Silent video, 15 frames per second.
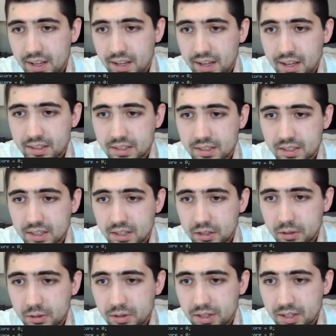And
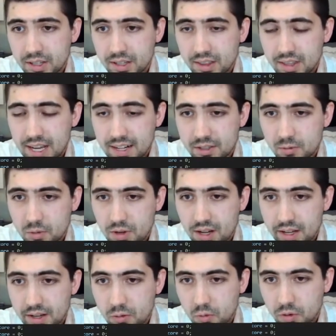so that's
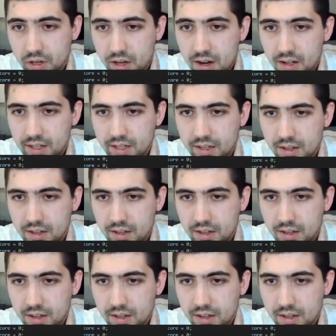why we're calling